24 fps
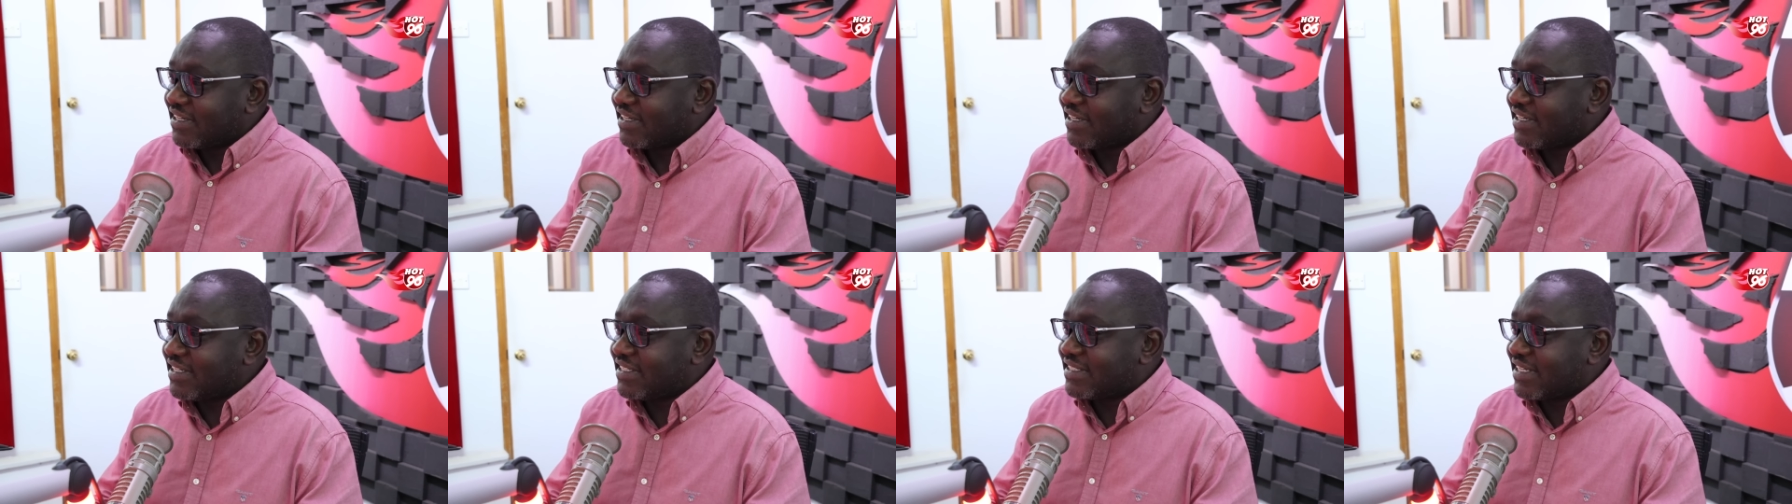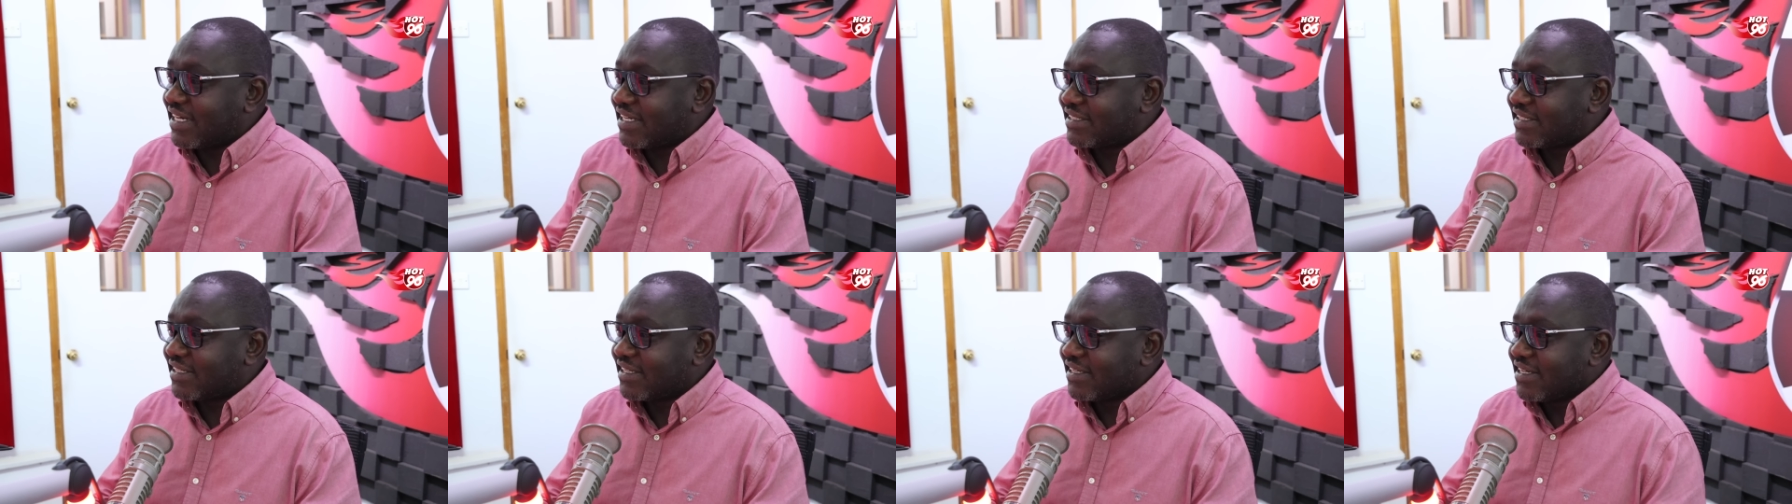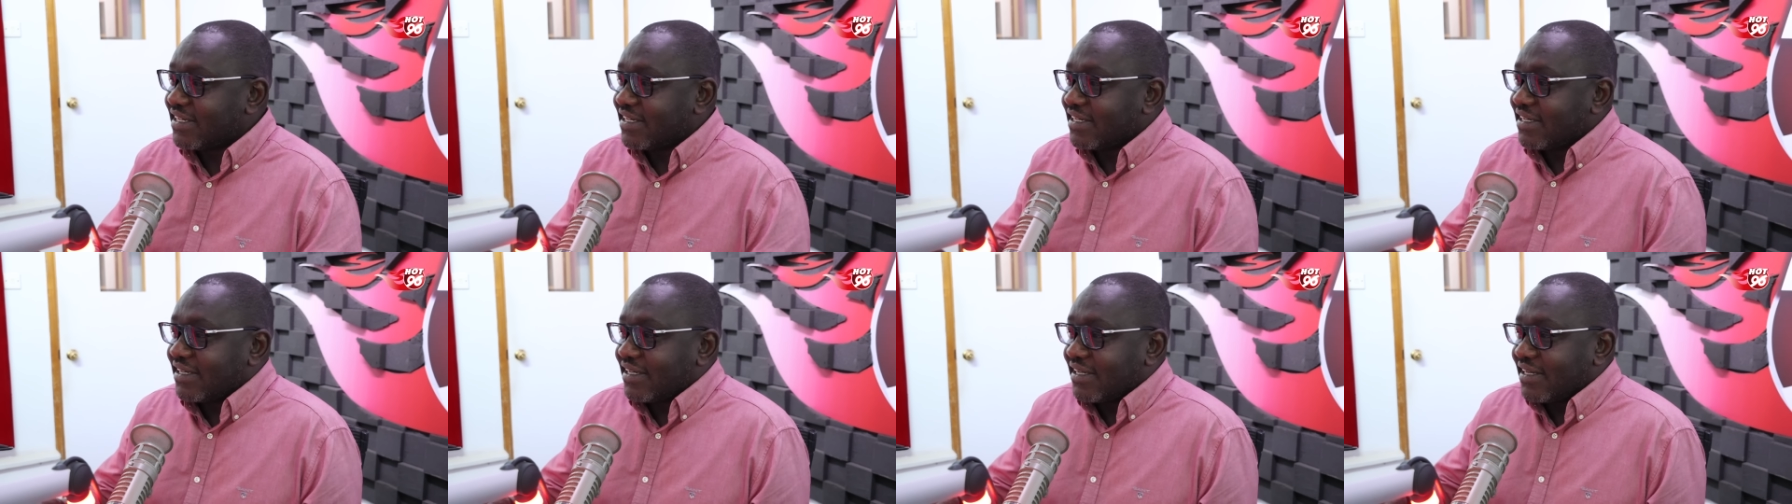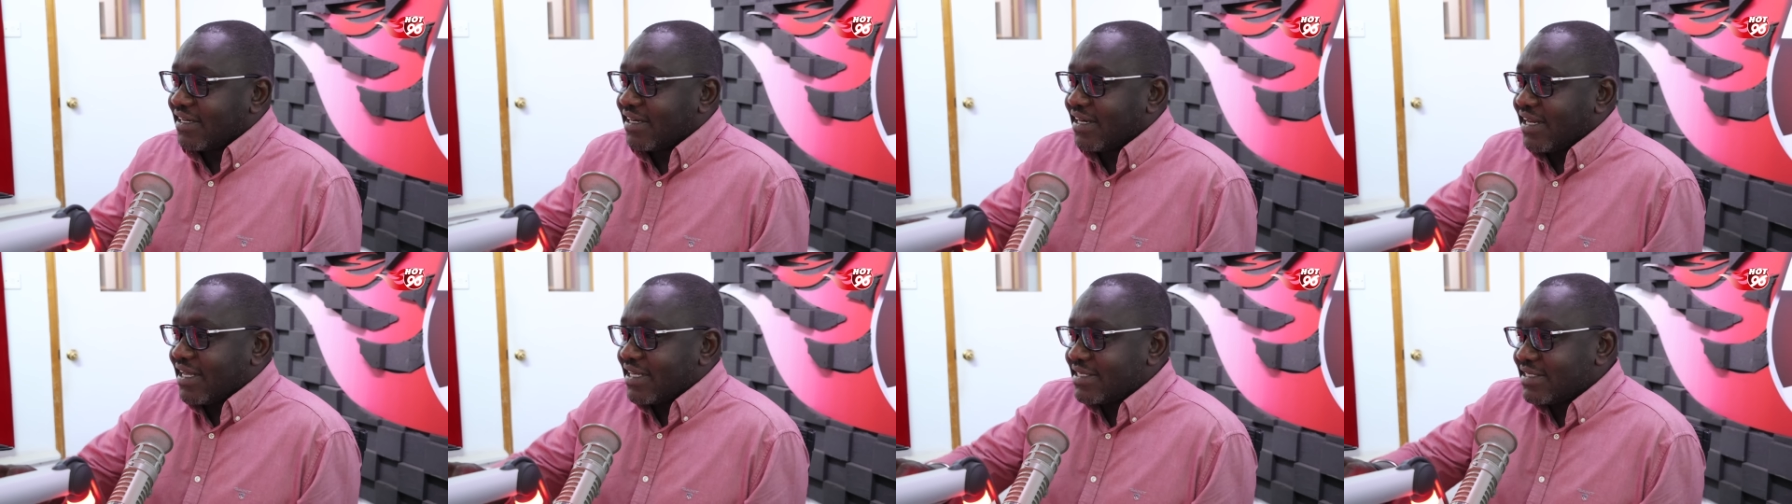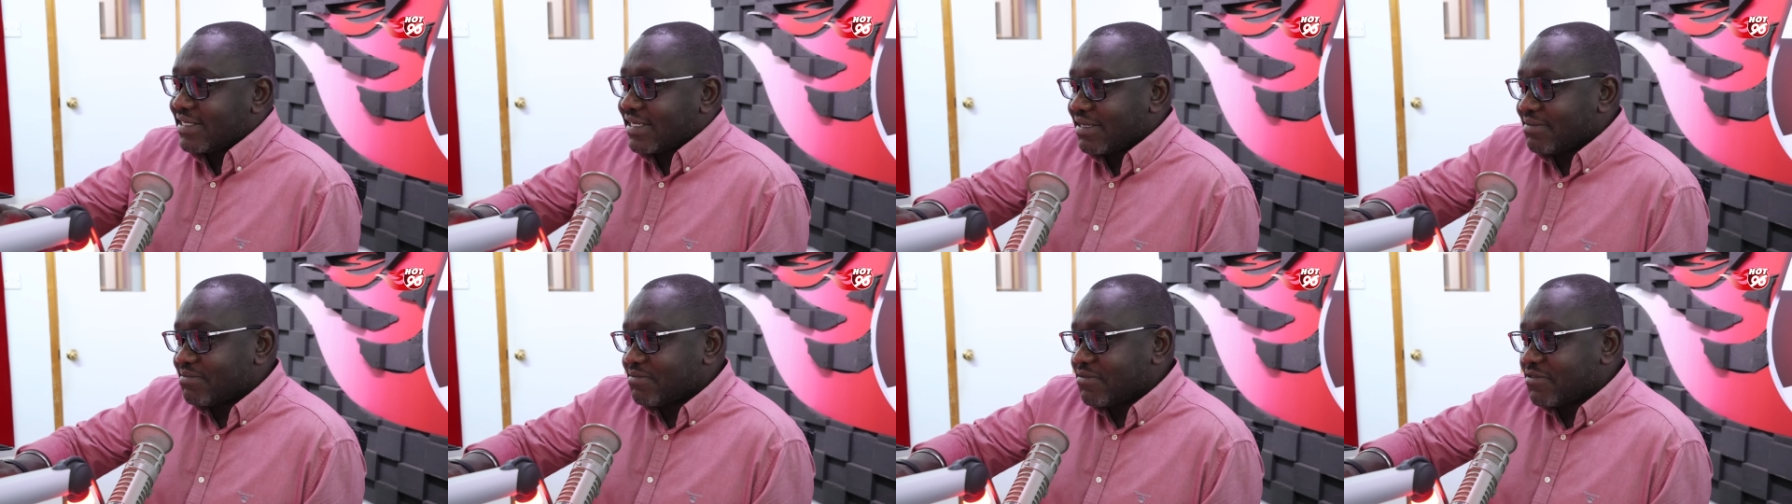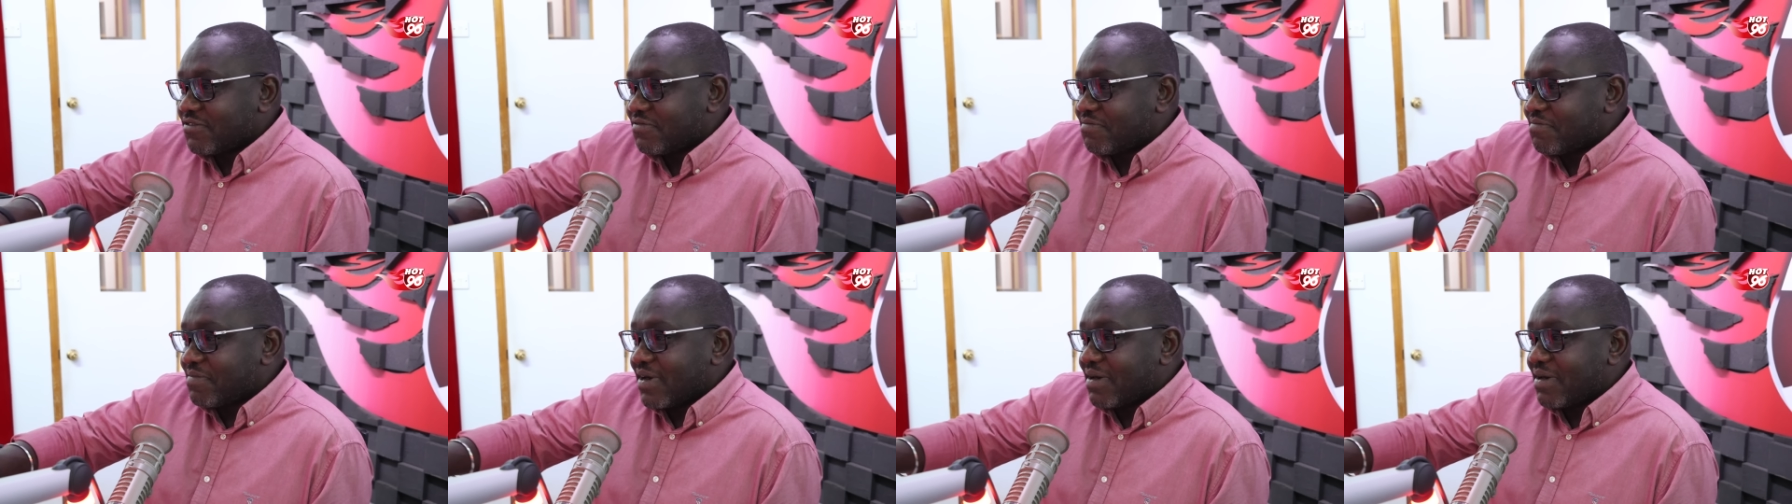is that let's remove